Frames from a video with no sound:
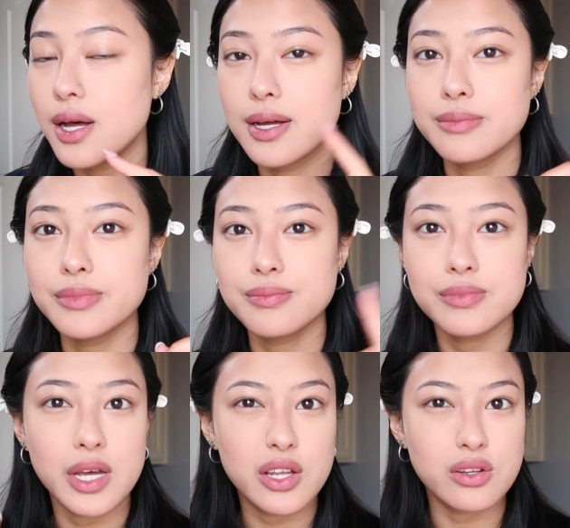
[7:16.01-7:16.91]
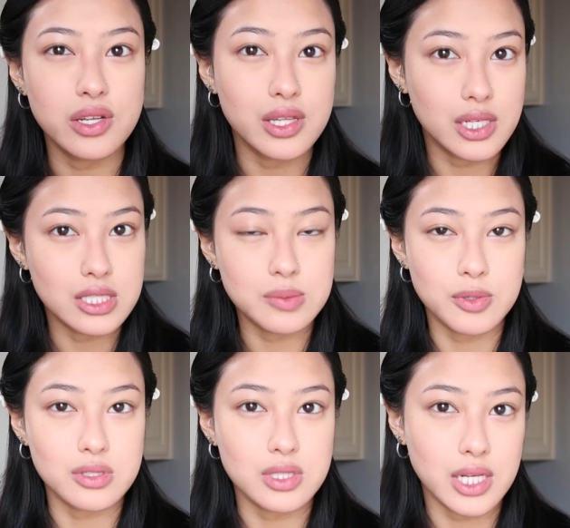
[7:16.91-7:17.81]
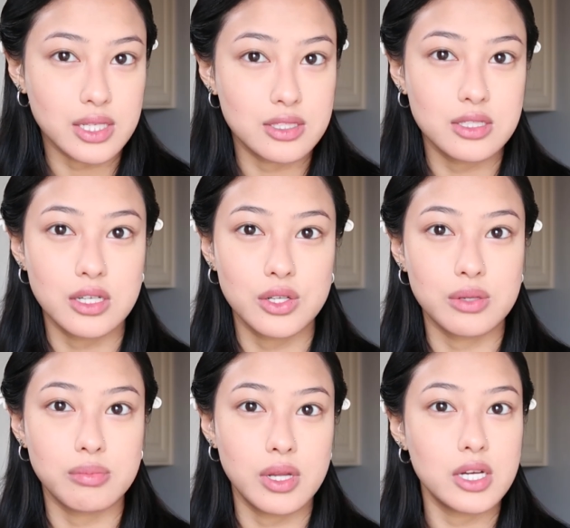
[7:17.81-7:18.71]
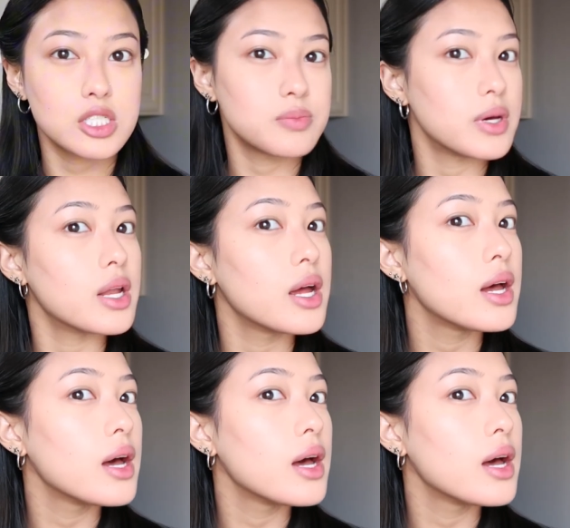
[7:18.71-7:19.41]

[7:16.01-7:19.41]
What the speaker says: other than the dispersed like concealer and blush, but